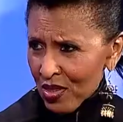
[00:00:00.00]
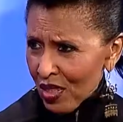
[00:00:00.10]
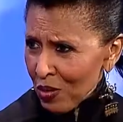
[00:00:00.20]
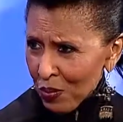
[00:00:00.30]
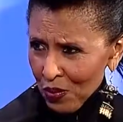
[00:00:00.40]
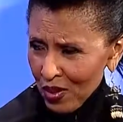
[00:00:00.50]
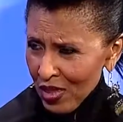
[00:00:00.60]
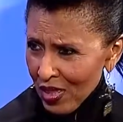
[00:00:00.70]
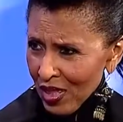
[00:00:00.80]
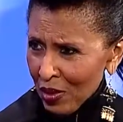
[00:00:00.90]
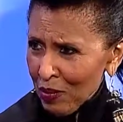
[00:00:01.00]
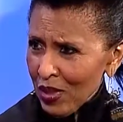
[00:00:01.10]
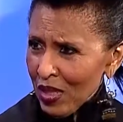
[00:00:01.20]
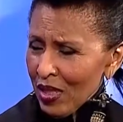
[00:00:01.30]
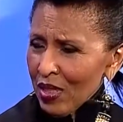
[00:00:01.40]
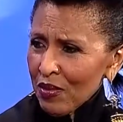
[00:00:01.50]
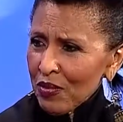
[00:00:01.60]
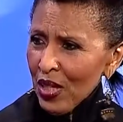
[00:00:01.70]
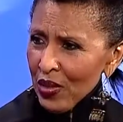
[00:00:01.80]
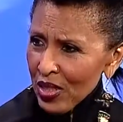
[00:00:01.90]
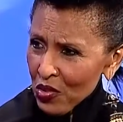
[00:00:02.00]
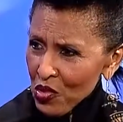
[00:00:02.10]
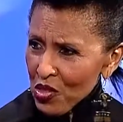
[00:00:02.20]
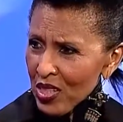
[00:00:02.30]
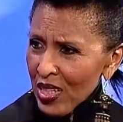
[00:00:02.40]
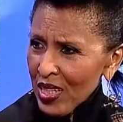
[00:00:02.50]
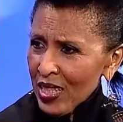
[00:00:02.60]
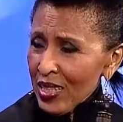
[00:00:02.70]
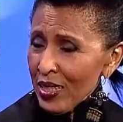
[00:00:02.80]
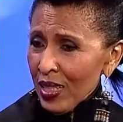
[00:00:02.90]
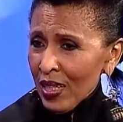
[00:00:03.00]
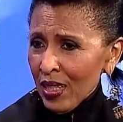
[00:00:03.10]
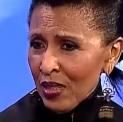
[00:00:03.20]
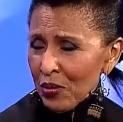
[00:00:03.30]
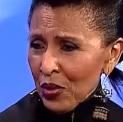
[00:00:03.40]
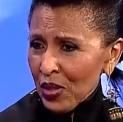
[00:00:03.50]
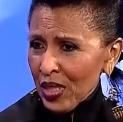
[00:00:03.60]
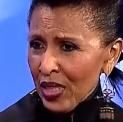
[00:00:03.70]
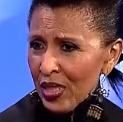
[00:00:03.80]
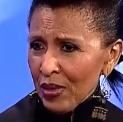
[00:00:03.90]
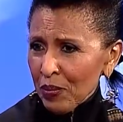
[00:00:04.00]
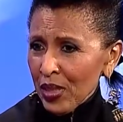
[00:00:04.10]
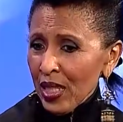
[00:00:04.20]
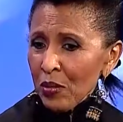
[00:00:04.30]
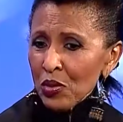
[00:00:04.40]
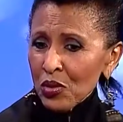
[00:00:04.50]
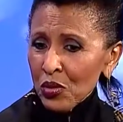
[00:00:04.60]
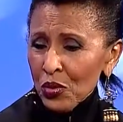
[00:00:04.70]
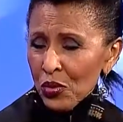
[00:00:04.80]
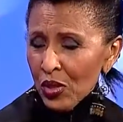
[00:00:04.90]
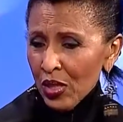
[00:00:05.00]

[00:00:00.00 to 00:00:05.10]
the other thing that I'm very interested in, and being able to,